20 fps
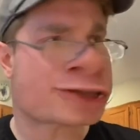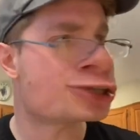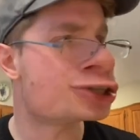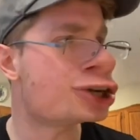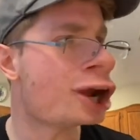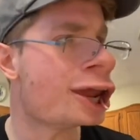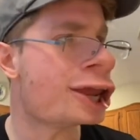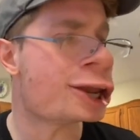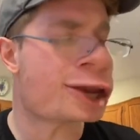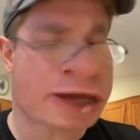
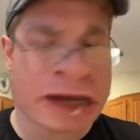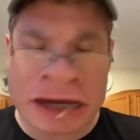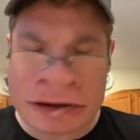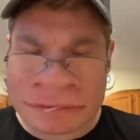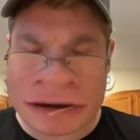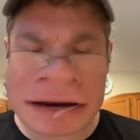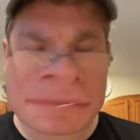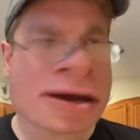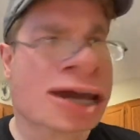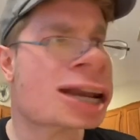cheat.
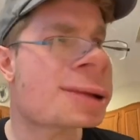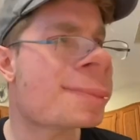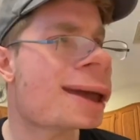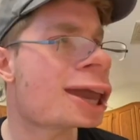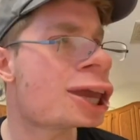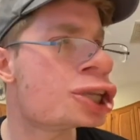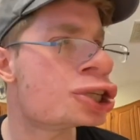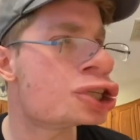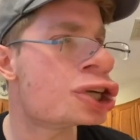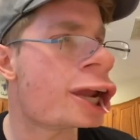When am I gonna make
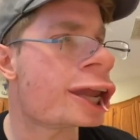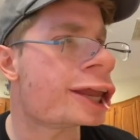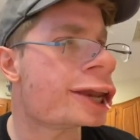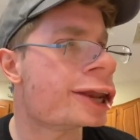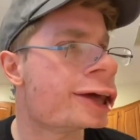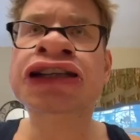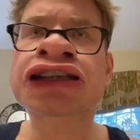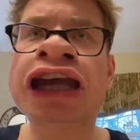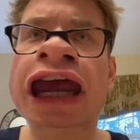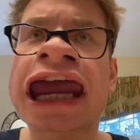a
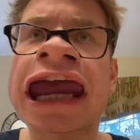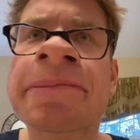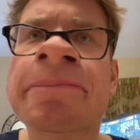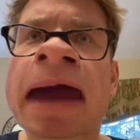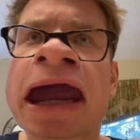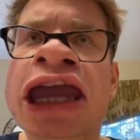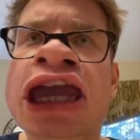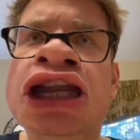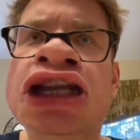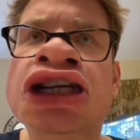cheat? To he
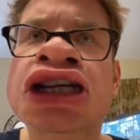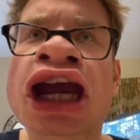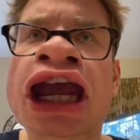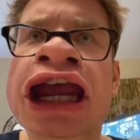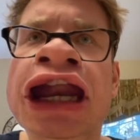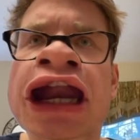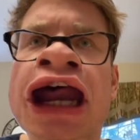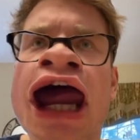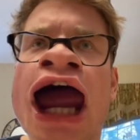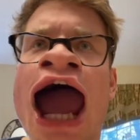make a
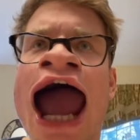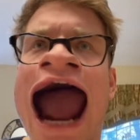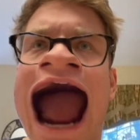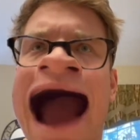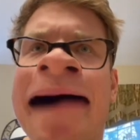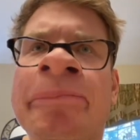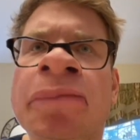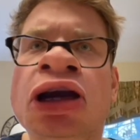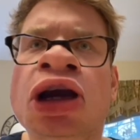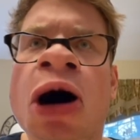cheat,
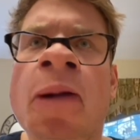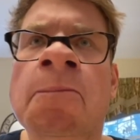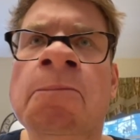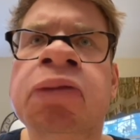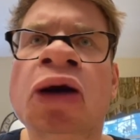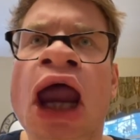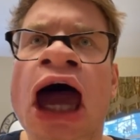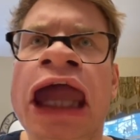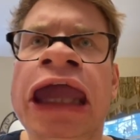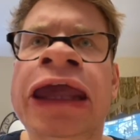I'ma not
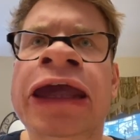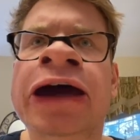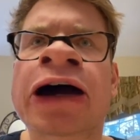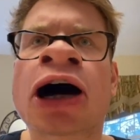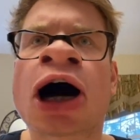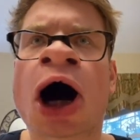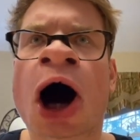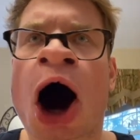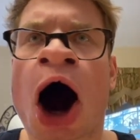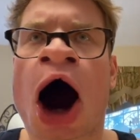play.
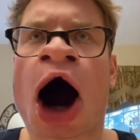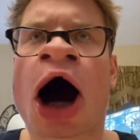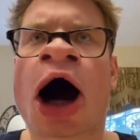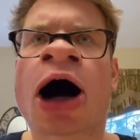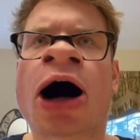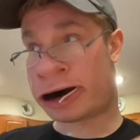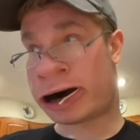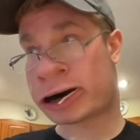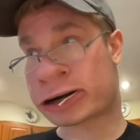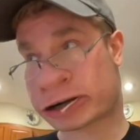Oh,
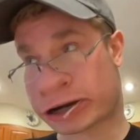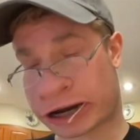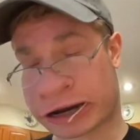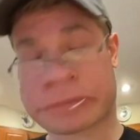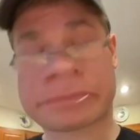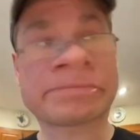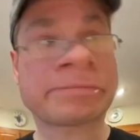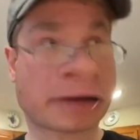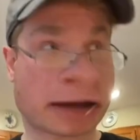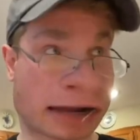okay.
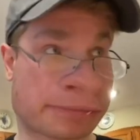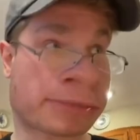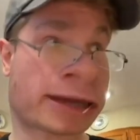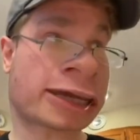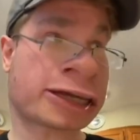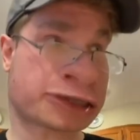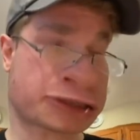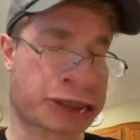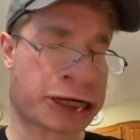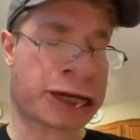I make
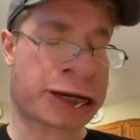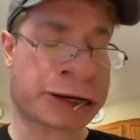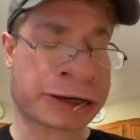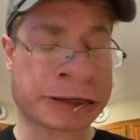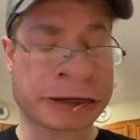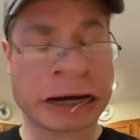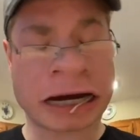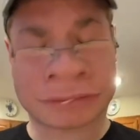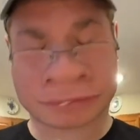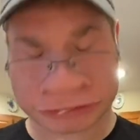a cheat.
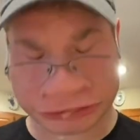I'm